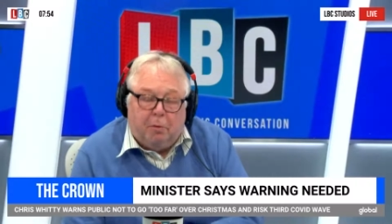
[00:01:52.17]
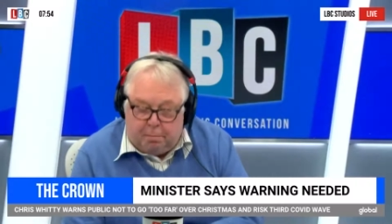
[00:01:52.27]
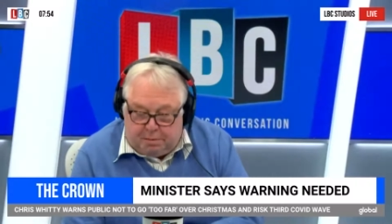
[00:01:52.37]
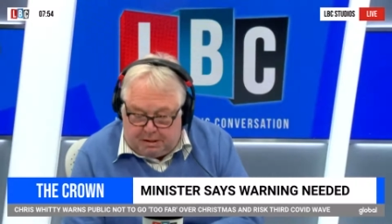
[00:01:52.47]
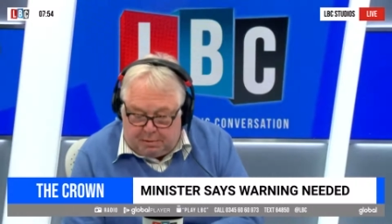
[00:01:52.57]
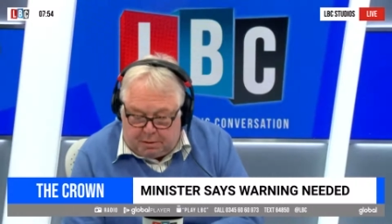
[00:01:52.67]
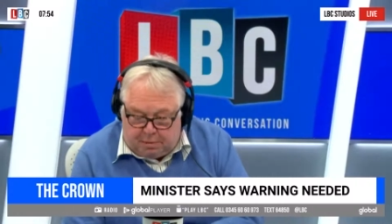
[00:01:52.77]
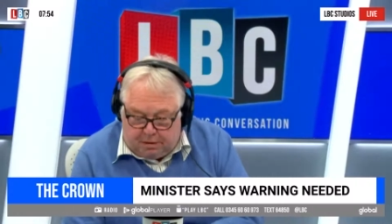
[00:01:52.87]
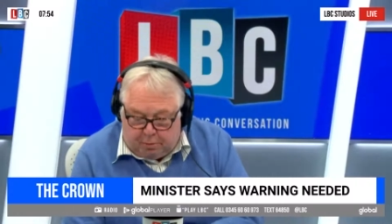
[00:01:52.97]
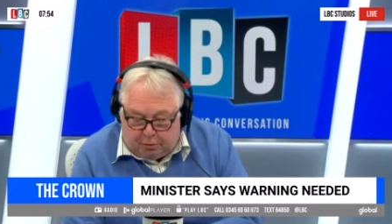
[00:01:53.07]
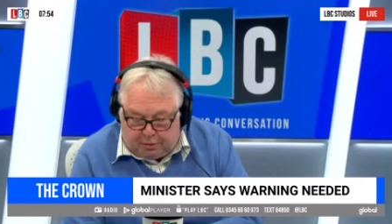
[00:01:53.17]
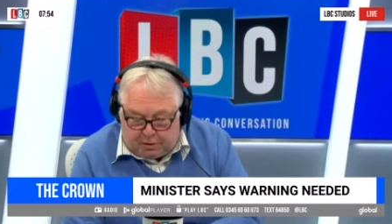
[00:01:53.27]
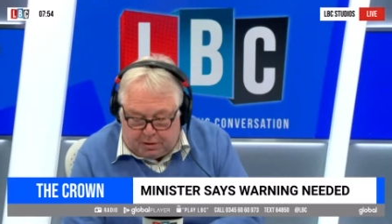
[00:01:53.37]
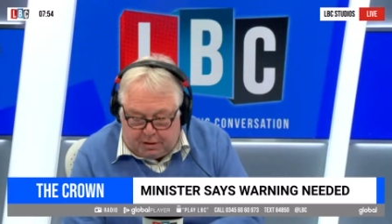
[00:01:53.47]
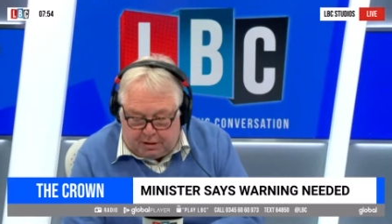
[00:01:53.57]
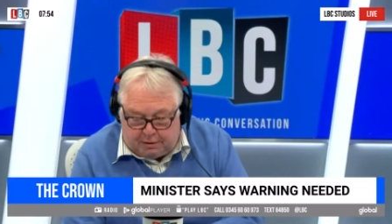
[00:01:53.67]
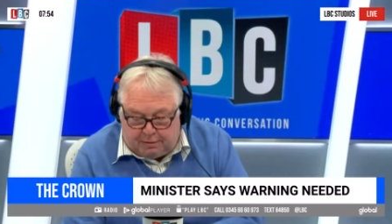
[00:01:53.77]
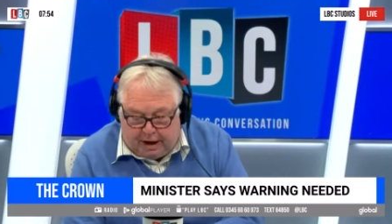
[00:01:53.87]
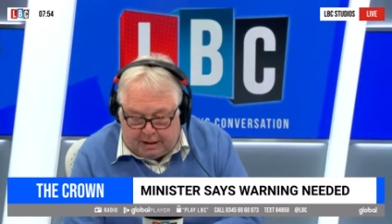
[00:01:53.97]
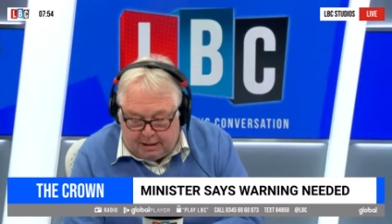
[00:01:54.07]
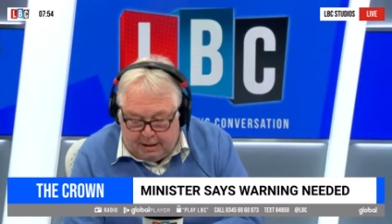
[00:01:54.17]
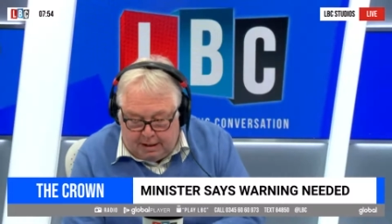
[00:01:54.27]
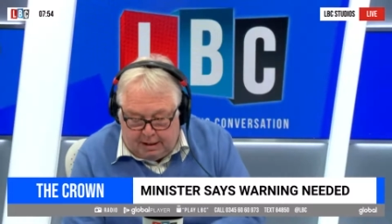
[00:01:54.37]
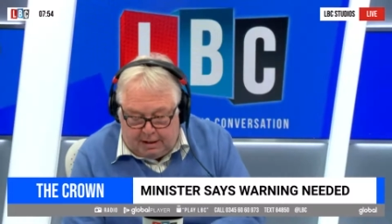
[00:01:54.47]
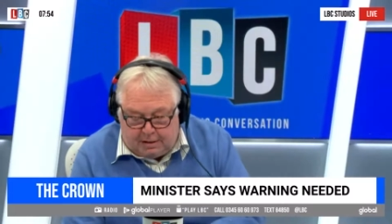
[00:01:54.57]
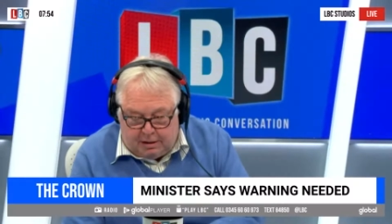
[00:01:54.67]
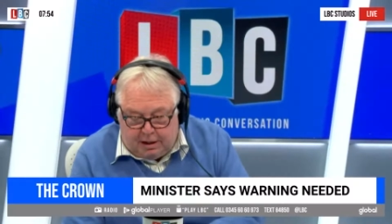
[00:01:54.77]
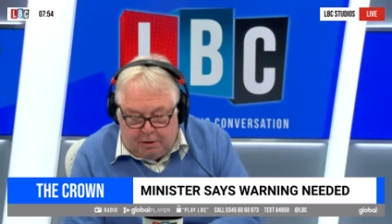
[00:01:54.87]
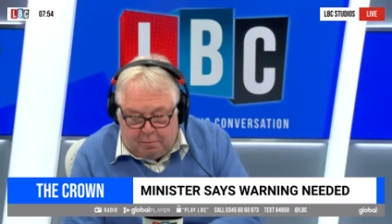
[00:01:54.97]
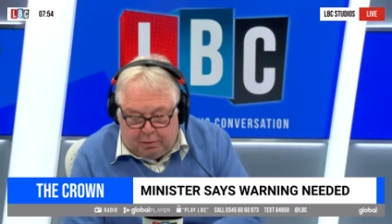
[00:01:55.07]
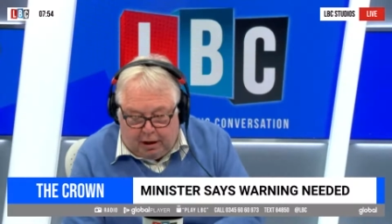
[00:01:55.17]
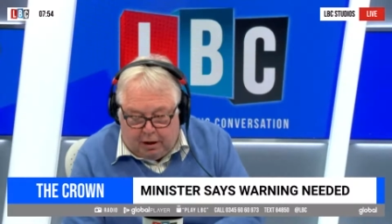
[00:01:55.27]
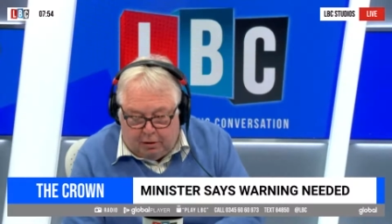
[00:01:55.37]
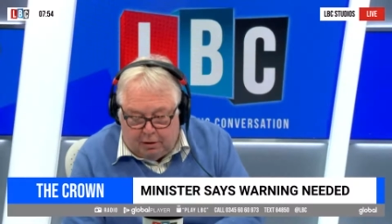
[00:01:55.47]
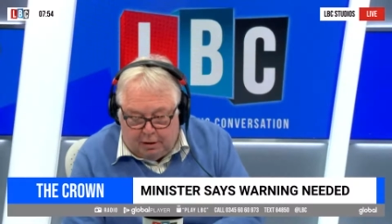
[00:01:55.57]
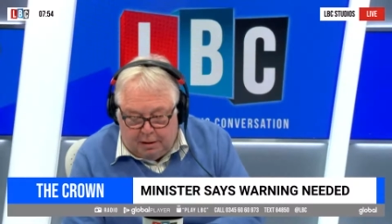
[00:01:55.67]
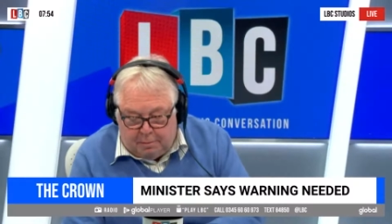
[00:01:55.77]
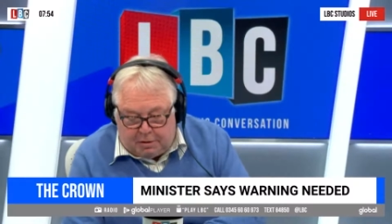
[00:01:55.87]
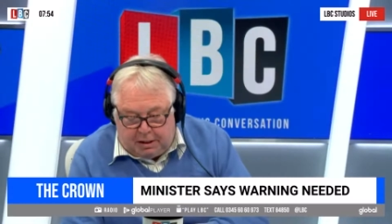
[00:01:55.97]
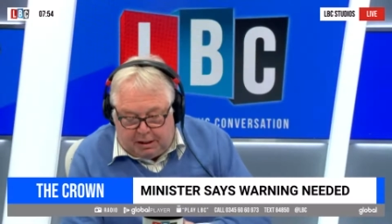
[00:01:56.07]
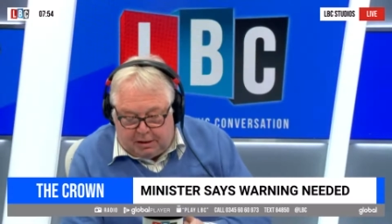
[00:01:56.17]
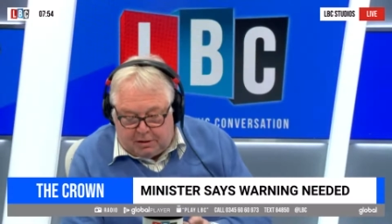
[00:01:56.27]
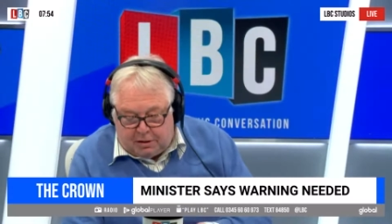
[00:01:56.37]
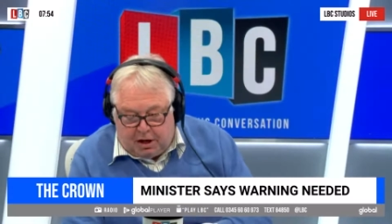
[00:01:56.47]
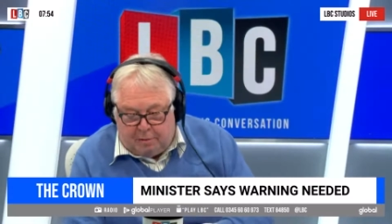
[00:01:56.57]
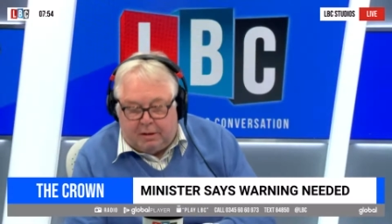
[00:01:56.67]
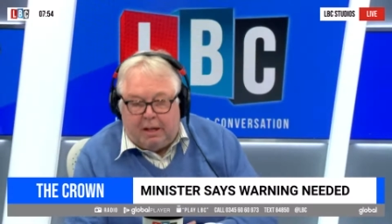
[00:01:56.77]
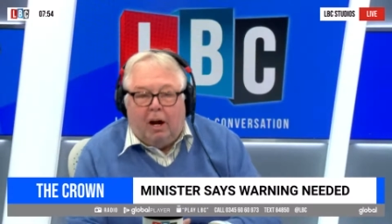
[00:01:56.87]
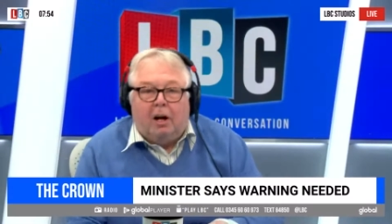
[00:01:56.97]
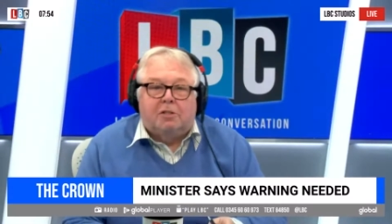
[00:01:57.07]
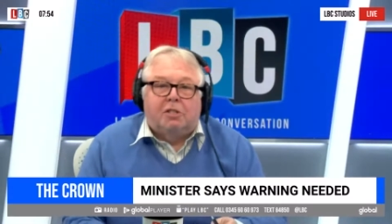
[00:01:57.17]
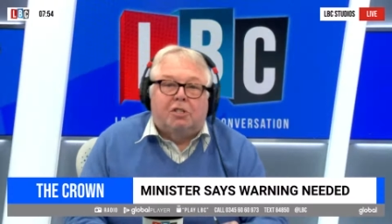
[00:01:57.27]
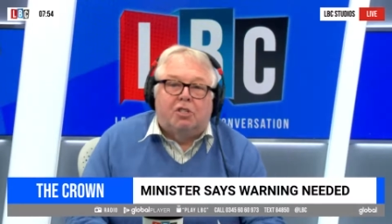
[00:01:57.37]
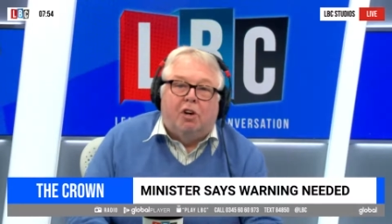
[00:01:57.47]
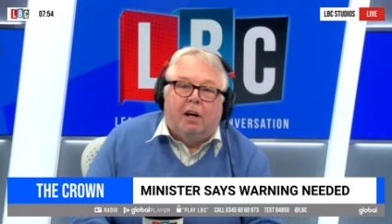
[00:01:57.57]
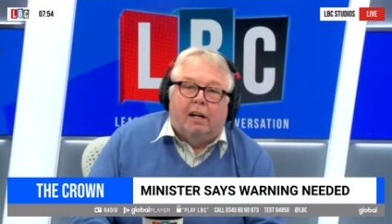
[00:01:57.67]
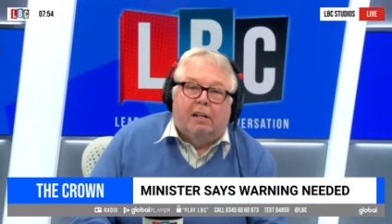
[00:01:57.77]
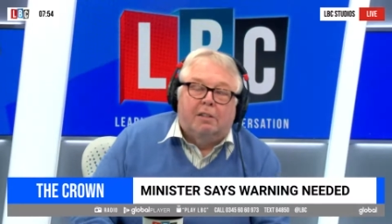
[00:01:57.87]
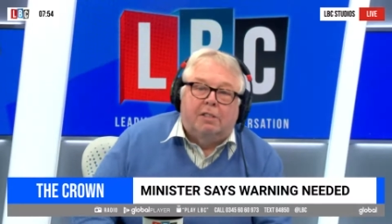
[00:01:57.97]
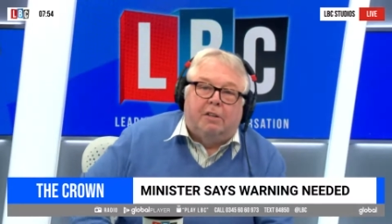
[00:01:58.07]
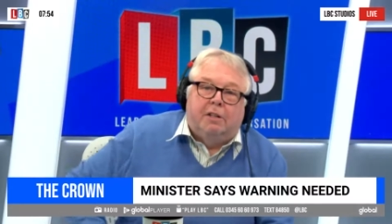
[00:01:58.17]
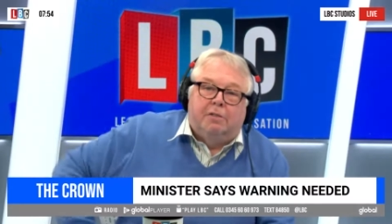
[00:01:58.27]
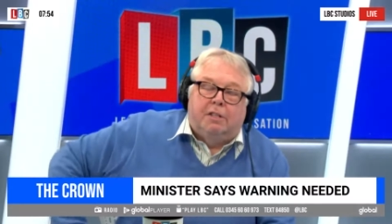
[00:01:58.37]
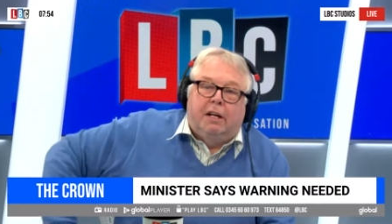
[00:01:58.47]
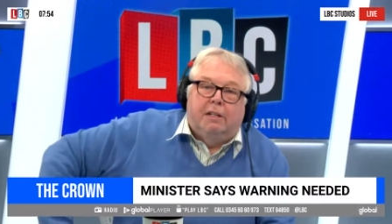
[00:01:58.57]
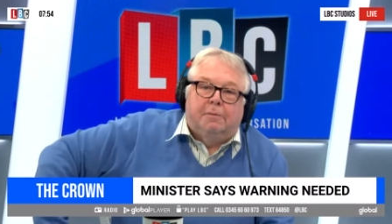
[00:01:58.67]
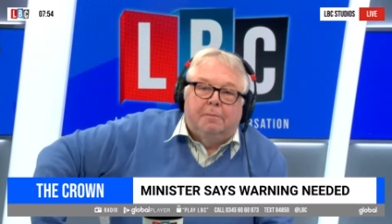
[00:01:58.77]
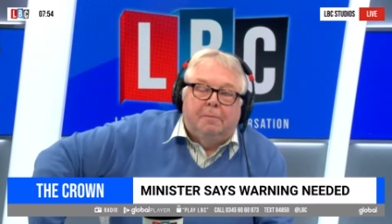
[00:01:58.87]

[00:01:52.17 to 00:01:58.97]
more seems to be far more fiction than it is fact, uh, is a low blow, particularly at a time when the arts are struggling. Secretary of State.